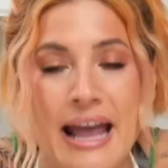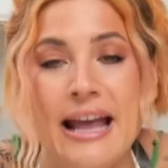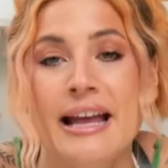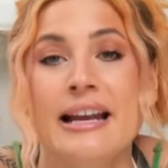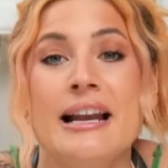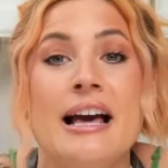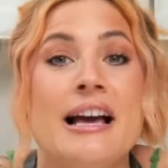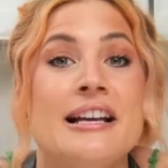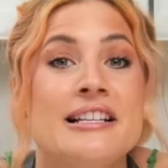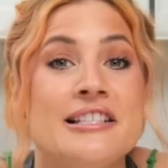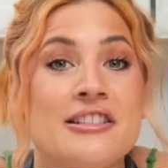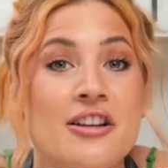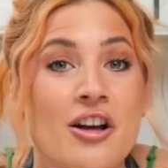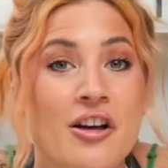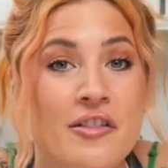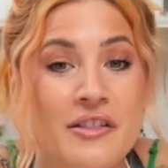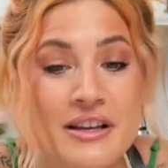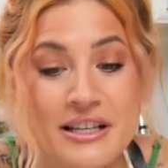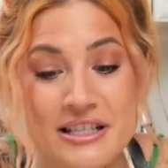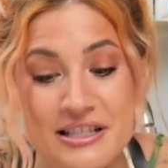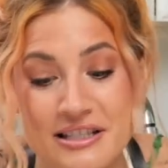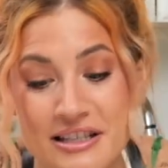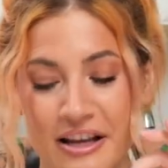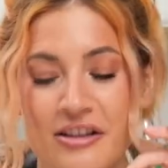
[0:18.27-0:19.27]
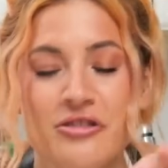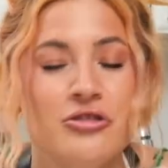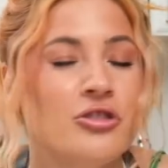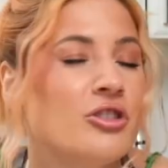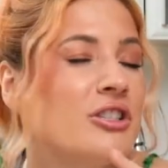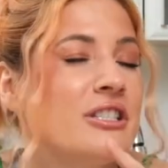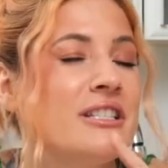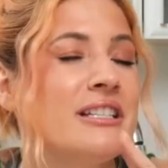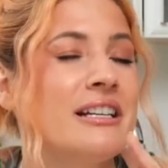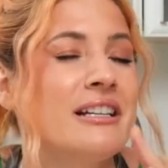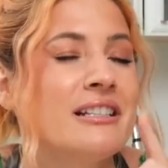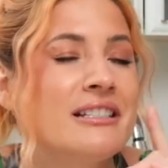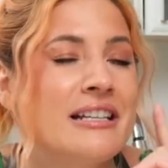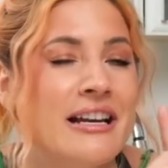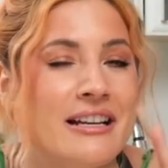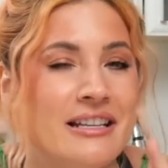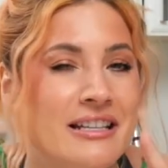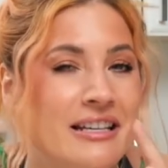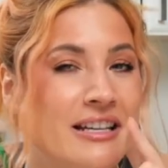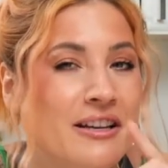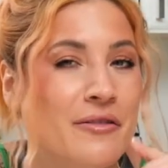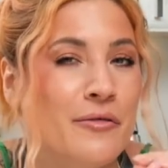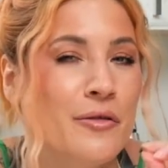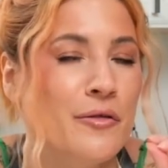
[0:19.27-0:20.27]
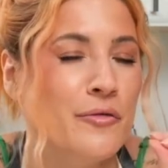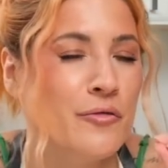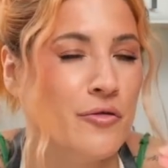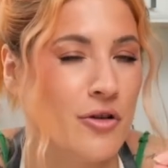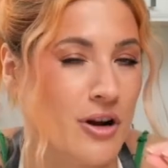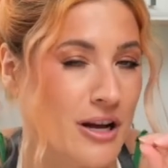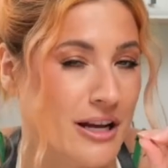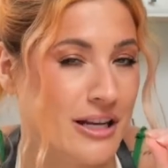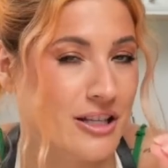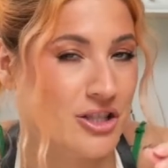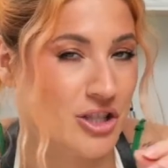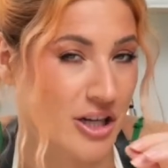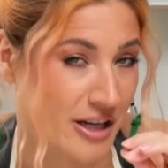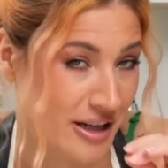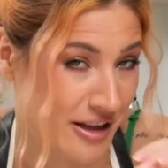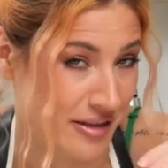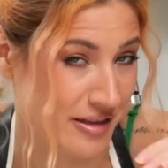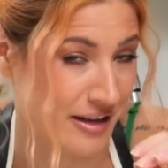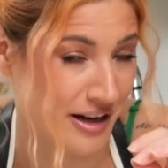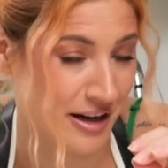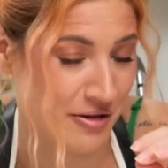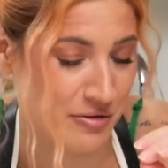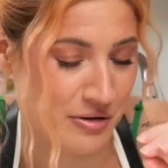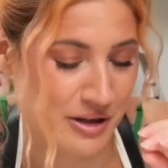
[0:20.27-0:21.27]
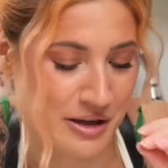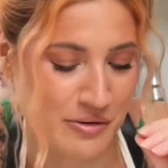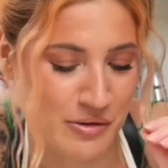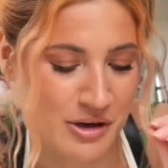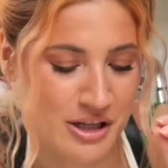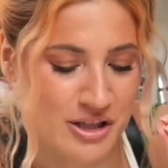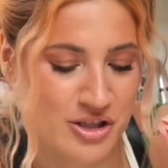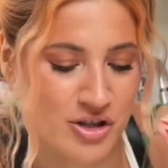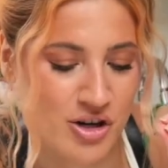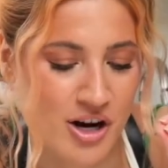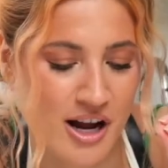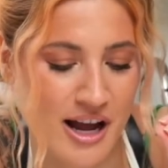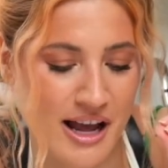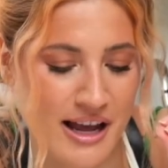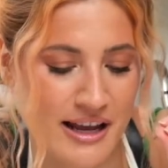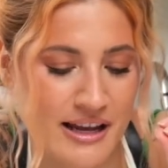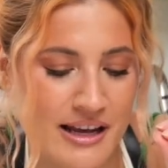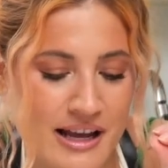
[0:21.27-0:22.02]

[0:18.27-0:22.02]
and I saw this interesting technique for frying chicken that I really want to try.